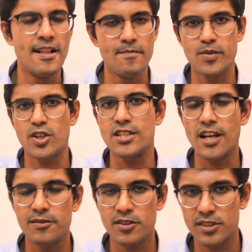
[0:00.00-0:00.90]
because
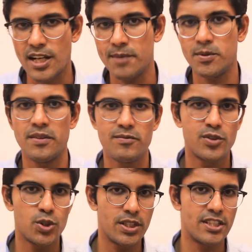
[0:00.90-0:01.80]
now at the time when I'm
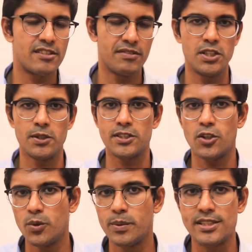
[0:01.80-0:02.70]
shooting this video is the
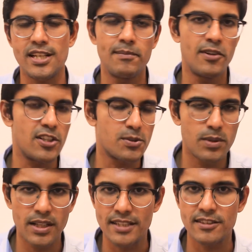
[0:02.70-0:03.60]
COVID time. The
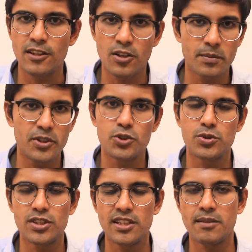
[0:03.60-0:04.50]
hospital has a lot of
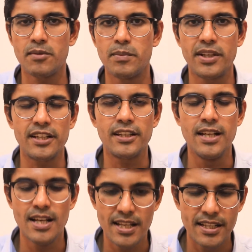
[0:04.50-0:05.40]
issues in terms of bringing
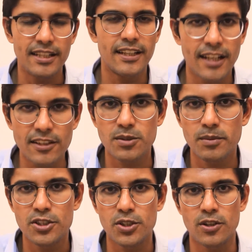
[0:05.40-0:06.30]
customer
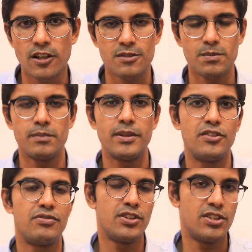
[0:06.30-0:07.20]
to your hospital, but
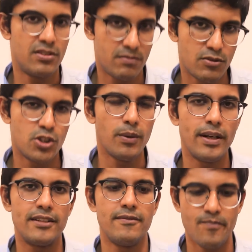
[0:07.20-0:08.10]
if you do
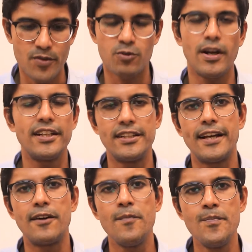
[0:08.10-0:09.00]
it right
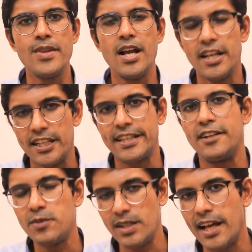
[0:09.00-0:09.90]
now, it can
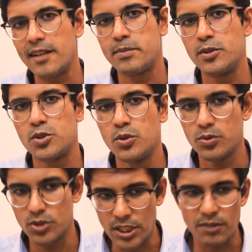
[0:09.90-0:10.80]
really help you to
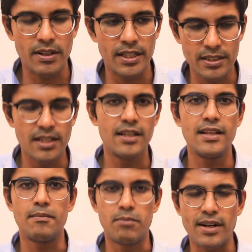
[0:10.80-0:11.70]
generate
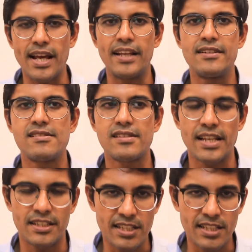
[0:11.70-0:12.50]
brands and